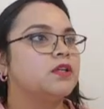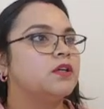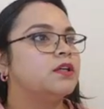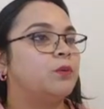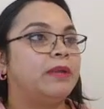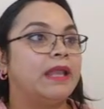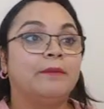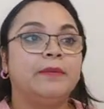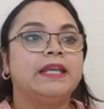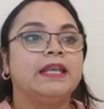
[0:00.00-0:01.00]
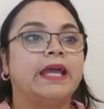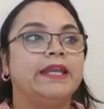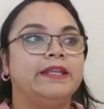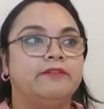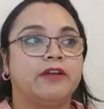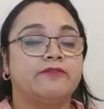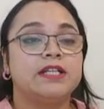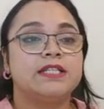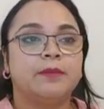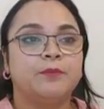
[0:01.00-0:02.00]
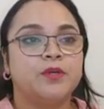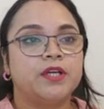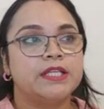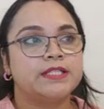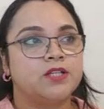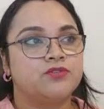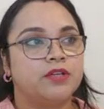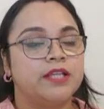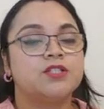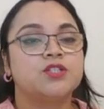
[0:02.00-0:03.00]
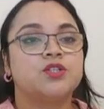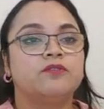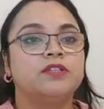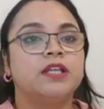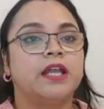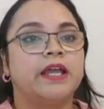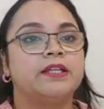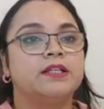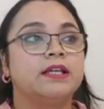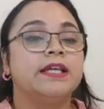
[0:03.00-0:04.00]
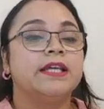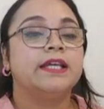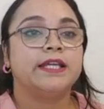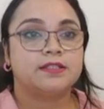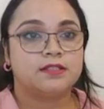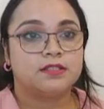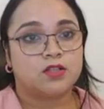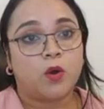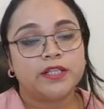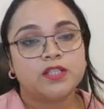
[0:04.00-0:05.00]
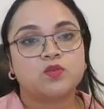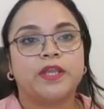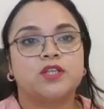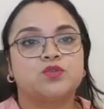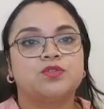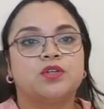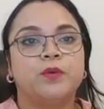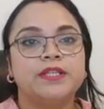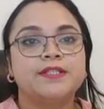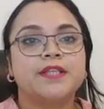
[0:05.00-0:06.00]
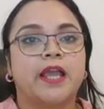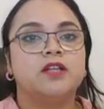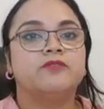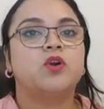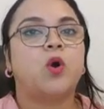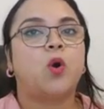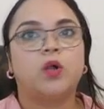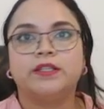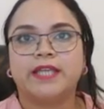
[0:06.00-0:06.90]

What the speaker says: Now black played knight d5, a temporary centralization of the knight. It's on its way to the queen side for all the